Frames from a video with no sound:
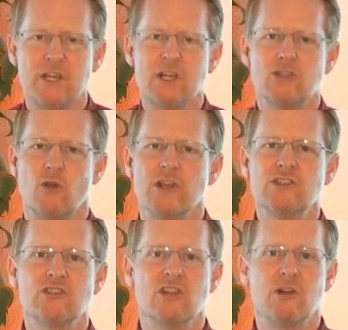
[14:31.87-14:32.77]
So,
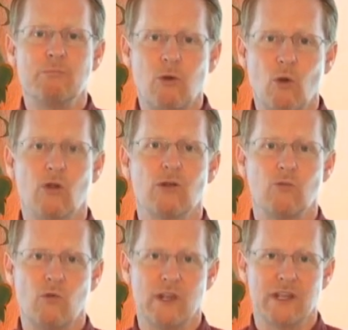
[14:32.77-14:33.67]
this is an
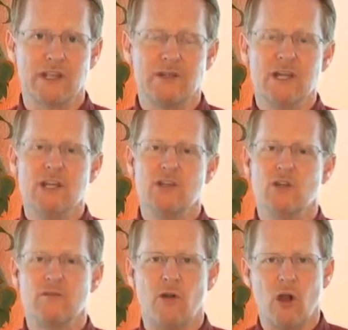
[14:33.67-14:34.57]
important week.
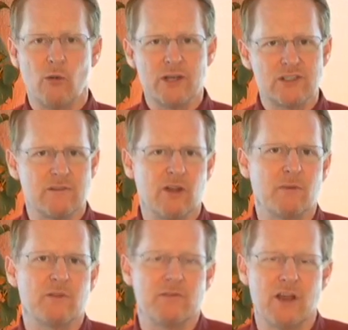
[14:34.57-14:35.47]
You've already
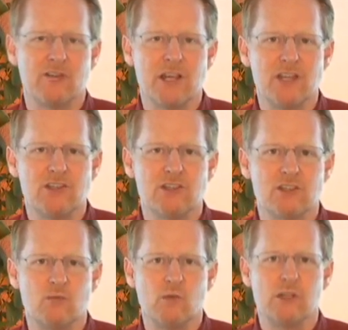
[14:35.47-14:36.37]
developed the foundations
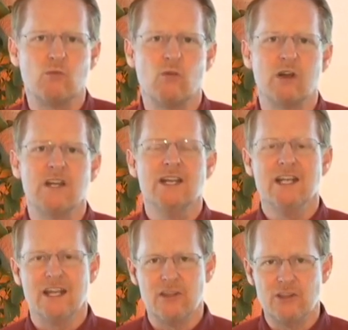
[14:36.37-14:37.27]
in week one.
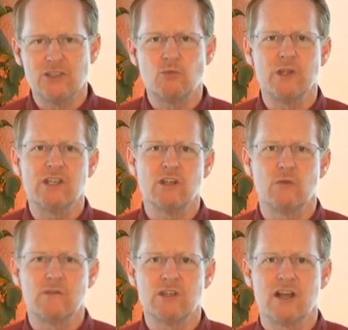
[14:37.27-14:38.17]
In this week here,
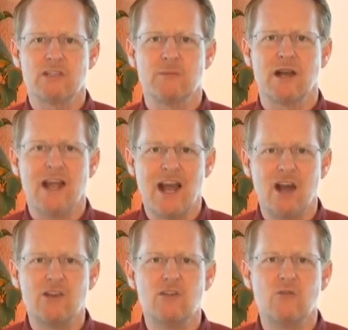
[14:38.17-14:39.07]
we've talked about
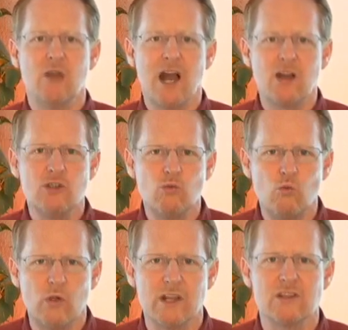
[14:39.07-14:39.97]
how do you how do you
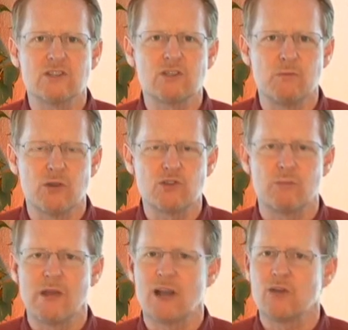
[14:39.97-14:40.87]
win this spiritual
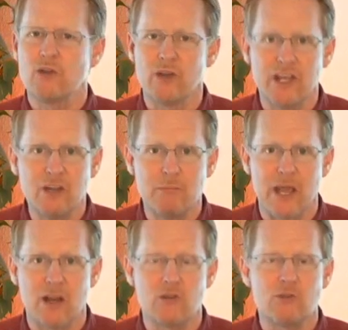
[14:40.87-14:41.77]
battle? You're in a
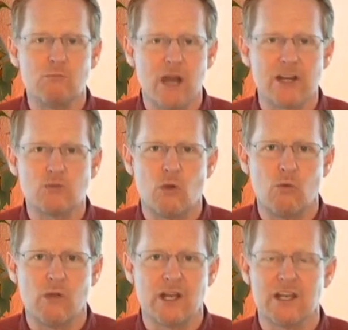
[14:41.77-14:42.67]
battle, you might as
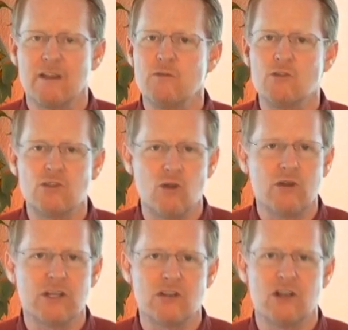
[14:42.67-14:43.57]
well win it. If you
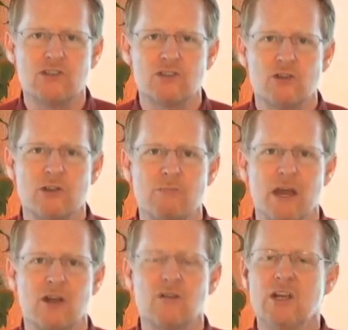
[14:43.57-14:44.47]
don't acknowledge that you're in a
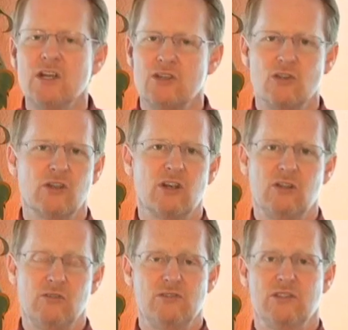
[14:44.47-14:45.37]
battle, you're going to
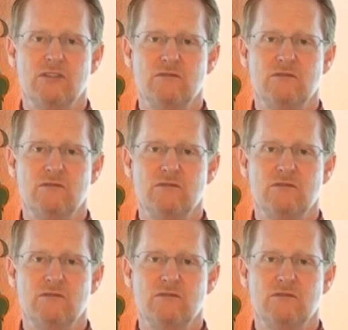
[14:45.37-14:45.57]
lose it